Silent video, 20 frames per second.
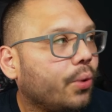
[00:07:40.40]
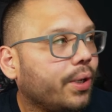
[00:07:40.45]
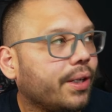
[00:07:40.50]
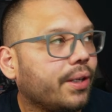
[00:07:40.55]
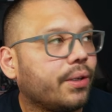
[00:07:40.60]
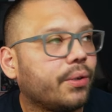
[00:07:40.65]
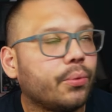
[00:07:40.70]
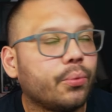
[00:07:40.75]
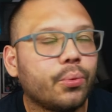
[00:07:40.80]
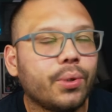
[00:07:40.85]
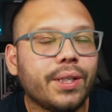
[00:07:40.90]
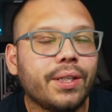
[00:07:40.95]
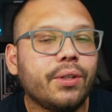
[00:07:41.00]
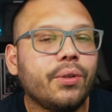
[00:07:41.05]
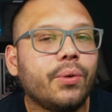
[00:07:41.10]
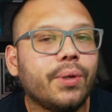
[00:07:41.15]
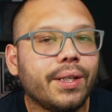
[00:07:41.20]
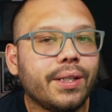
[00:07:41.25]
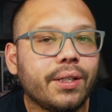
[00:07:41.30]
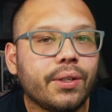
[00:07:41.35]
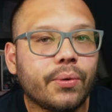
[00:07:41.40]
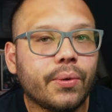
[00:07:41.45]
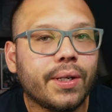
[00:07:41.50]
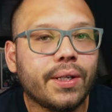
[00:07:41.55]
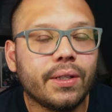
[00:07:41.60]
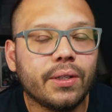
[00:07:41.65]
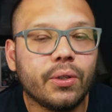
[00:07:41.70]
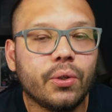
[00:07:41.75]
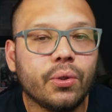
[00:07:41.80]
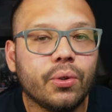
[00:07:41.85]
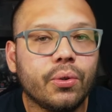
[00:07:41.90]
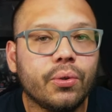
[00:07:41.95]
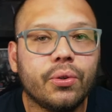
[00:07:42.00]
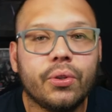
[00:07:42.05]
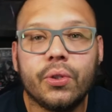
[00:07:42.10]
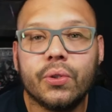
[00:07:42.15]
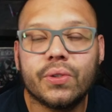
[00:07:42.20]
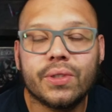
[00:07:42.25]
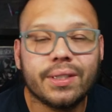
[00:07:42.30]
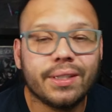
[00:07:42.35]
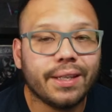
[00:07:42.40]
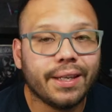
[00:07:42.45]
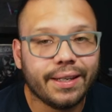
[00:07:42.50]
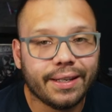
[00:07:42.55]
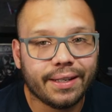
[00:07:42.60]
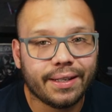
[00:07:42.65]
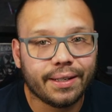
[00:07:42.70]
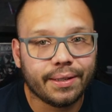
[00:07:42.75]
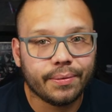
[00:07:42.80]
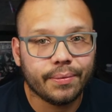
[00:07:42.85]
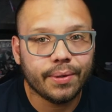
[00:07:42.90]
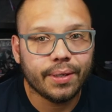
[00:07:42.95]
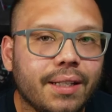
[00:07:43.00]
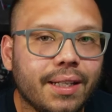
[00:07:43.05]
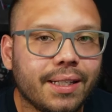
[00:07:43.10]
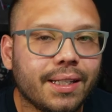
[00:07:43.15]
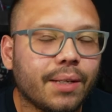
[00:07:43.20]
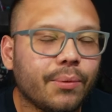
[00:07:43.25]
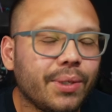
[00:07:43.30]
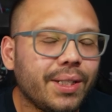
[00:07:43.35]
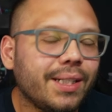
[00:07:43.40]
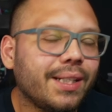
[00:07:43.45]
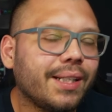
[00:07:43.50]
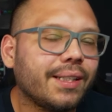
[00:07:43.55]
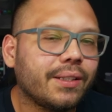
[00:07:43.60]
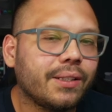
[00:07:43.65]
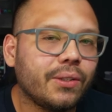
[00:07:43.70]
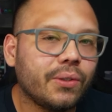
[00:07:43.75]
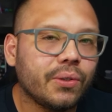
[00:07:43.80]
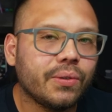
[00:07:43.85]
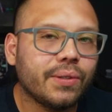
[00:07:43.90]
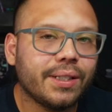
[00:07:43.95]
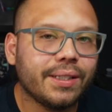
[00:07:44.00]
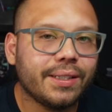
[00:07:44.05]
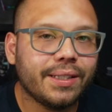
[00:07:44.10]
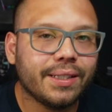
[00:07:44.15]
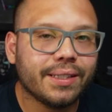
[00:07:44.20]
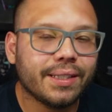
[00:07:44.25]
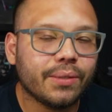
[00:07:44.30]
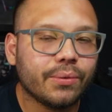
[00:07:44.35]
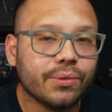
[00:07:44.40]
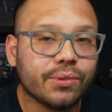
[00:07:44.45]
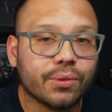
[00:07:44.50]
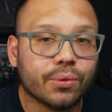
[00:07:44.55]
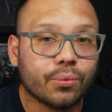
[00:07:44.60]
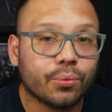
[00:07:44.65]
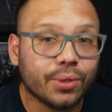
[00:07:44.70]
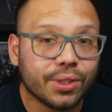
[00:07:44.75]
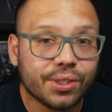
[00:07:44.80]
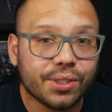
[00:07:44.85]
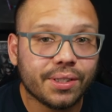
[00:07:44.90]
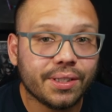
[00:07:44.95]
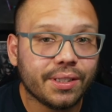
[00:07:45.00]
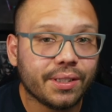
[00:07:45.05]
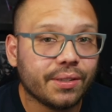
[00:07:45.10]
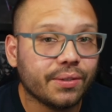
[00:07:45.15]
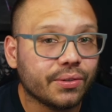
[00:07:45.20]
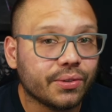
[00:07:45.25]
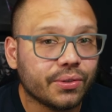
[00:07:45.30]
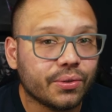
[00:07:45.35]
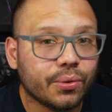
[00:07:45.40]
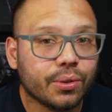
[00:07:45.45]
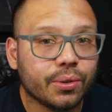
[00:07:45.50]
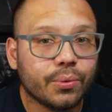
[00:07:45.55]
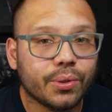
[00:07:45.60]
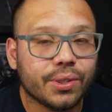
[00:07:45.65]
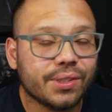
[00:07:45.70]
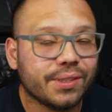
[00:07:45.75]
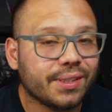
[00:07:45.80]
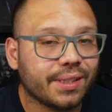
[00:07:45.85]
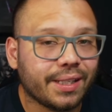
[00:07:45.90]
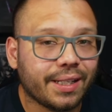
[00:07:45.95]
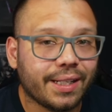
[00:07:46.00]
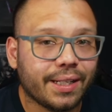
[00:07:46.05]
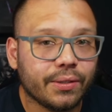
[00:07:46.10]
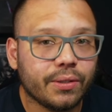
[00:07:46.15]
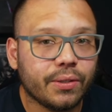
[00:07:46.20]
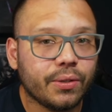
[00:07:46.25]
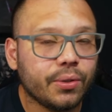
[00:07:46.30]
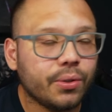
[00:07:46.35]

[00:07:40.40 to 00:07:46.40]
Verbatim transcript: where we can go ahead and create a logo using AI. And I really like the logo idea that was originally on the store, which is the cloud